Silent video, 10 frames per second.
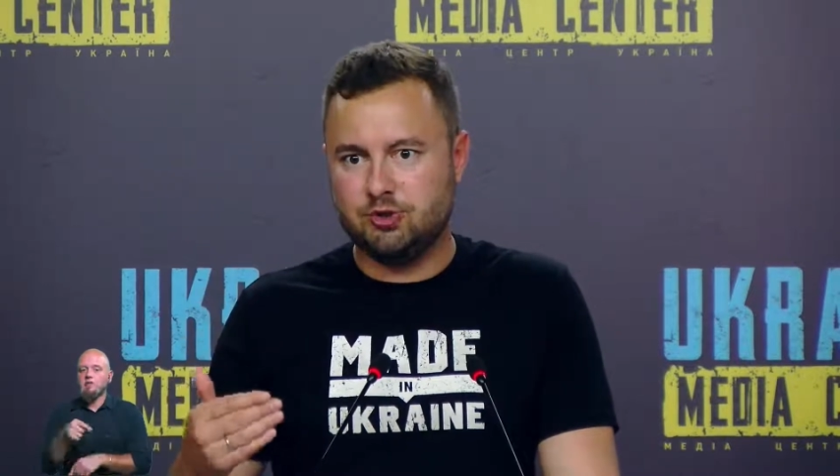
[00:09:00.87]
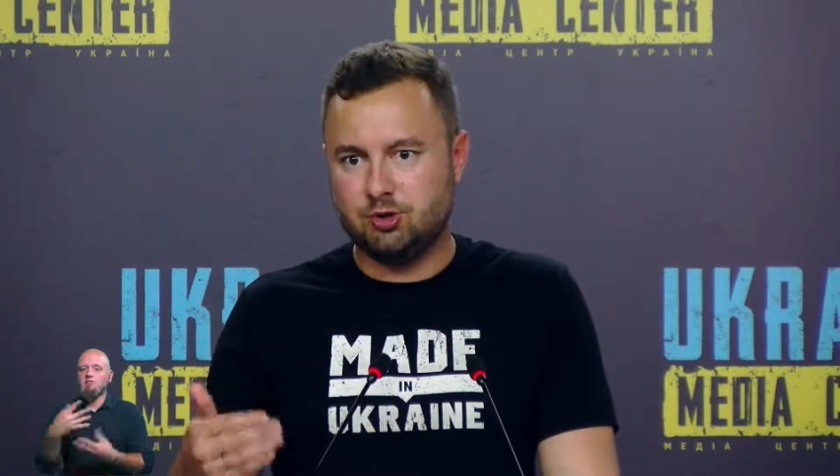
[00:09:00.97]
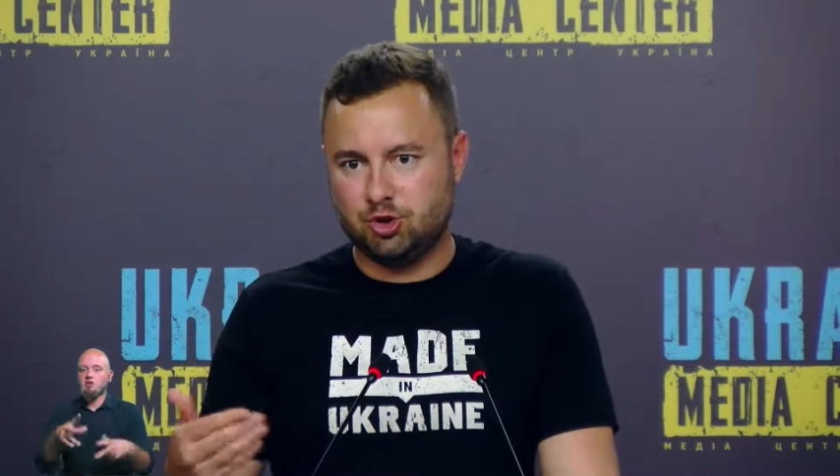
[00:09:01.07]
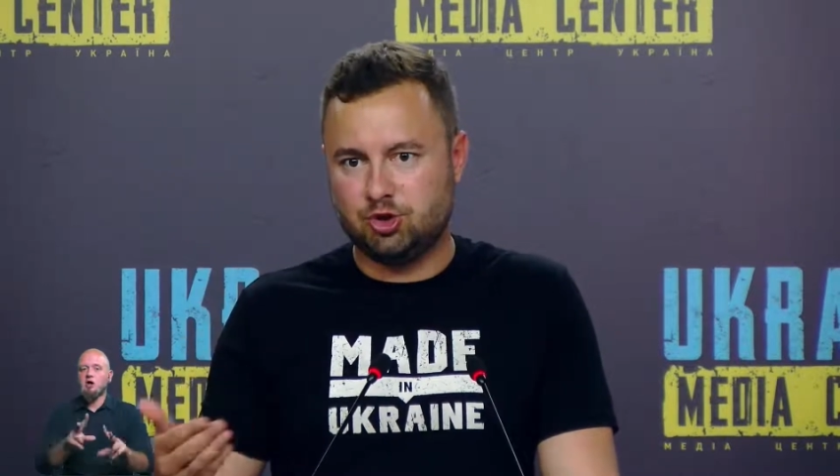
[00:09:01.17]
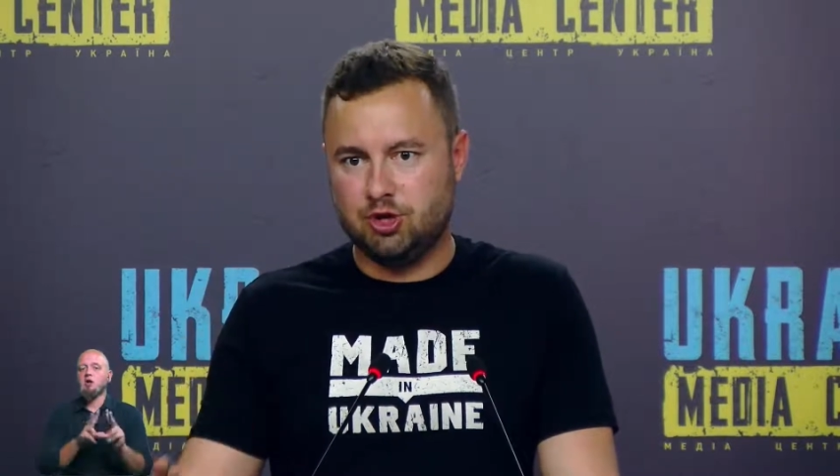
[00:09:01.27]

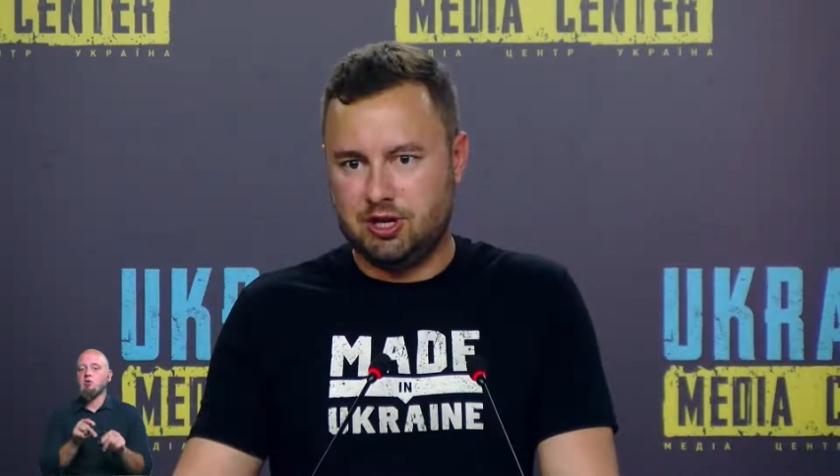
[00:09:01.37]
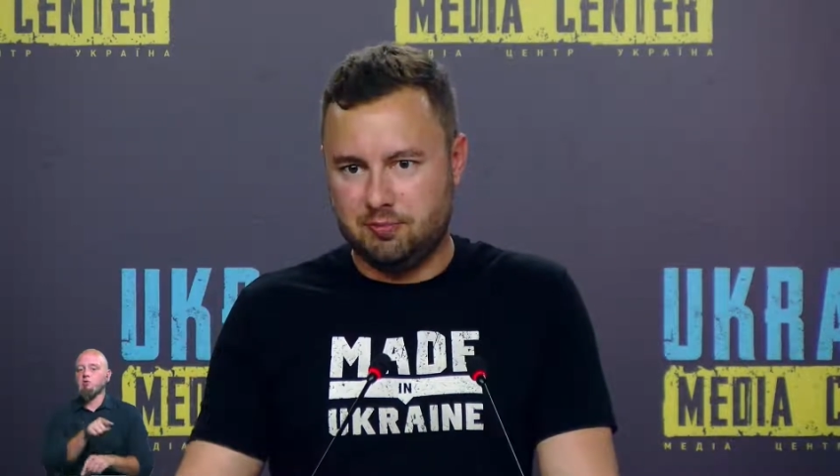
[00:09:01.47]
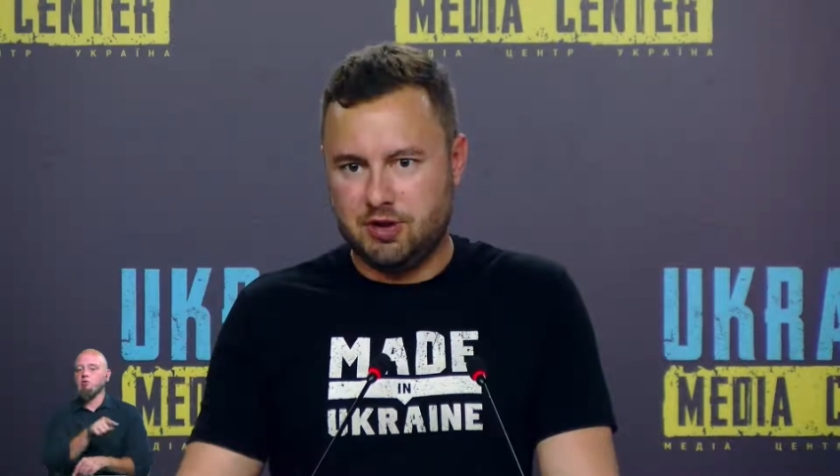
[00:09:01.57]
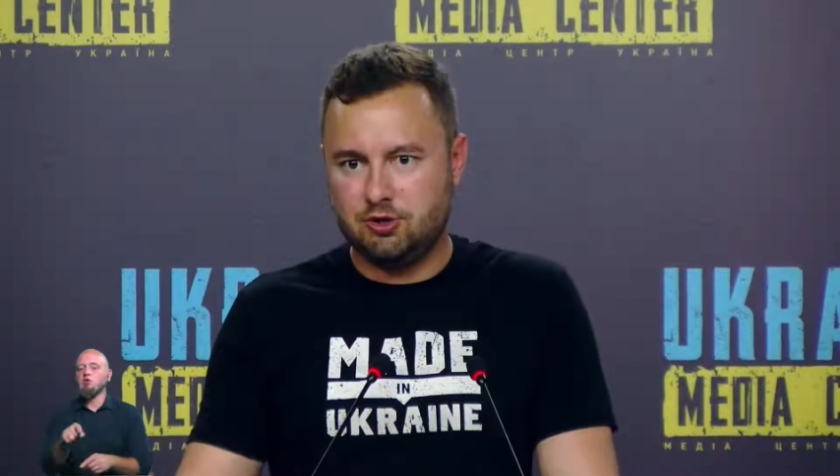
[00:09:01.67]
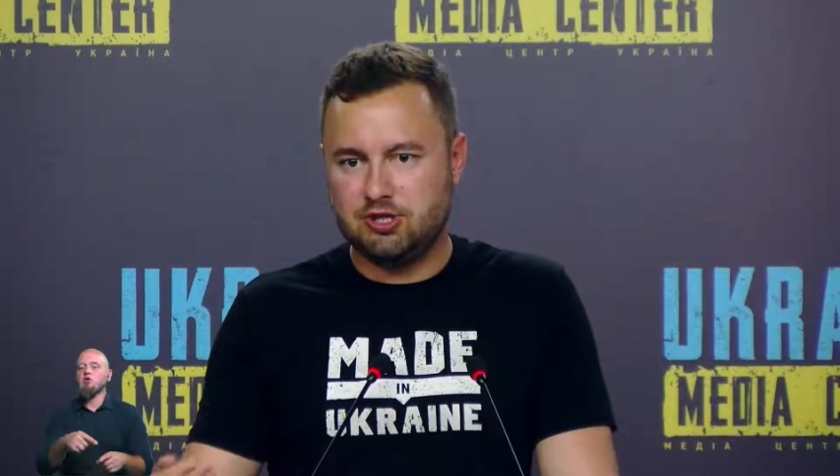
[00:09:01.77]
which
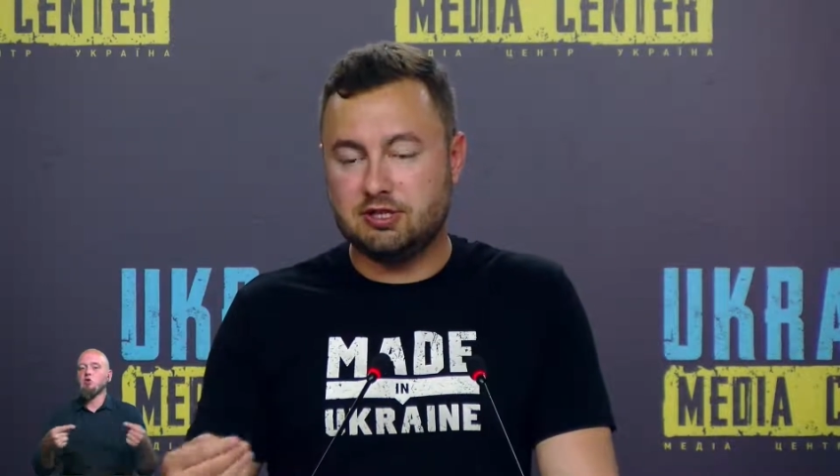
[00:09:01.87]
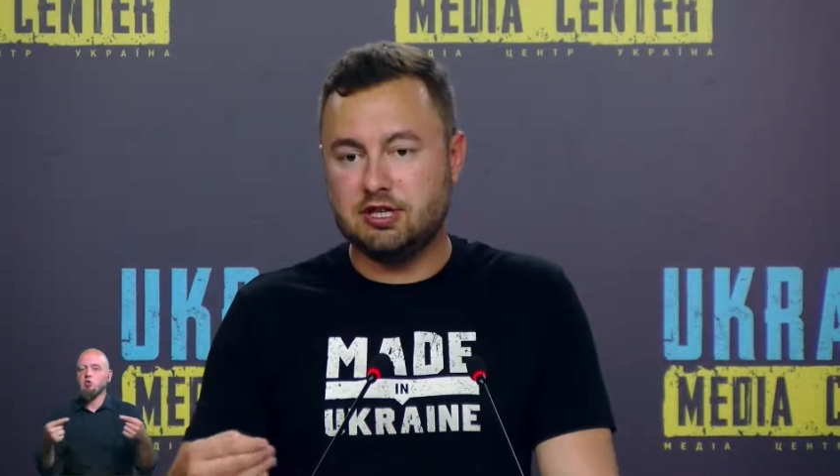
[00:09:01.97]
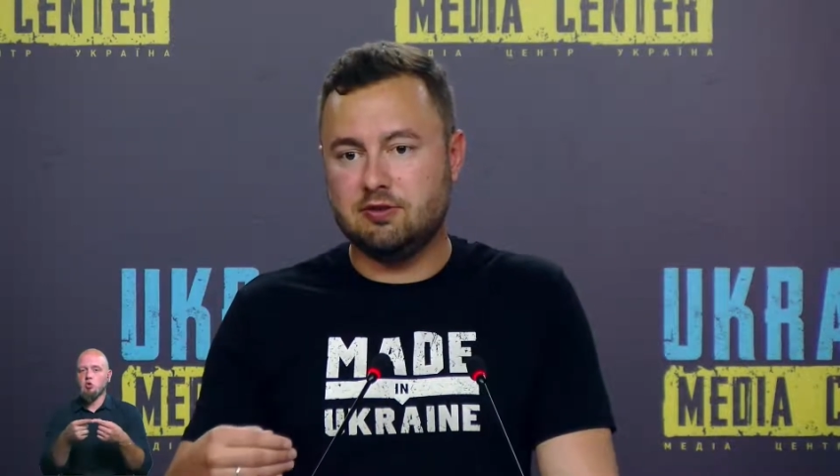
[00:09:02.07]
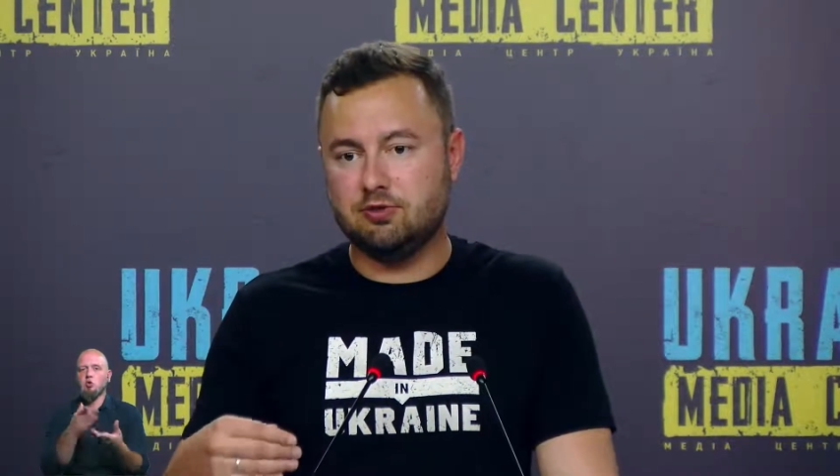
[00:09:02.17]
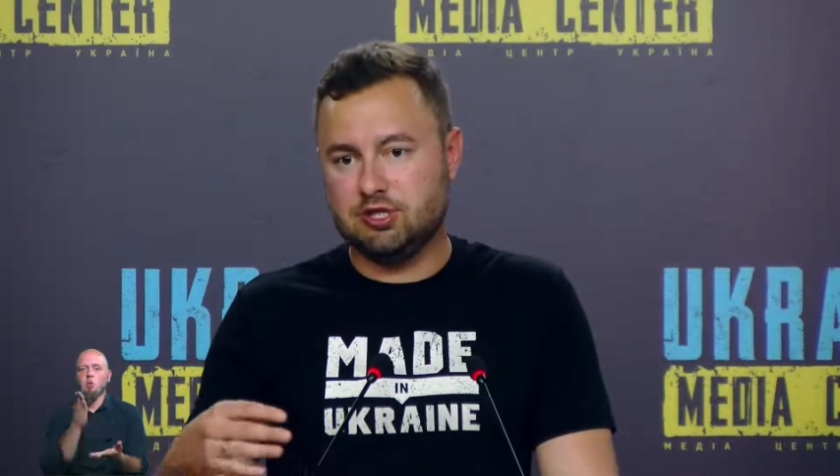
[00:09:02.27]
guarantees
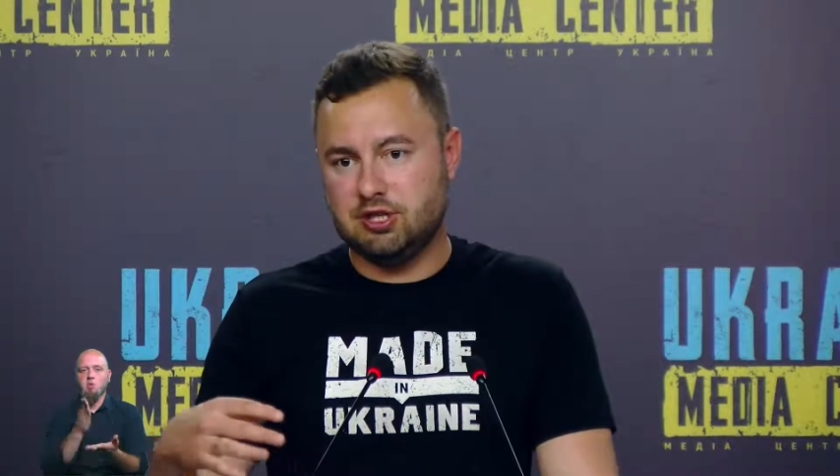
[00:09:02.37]
that they have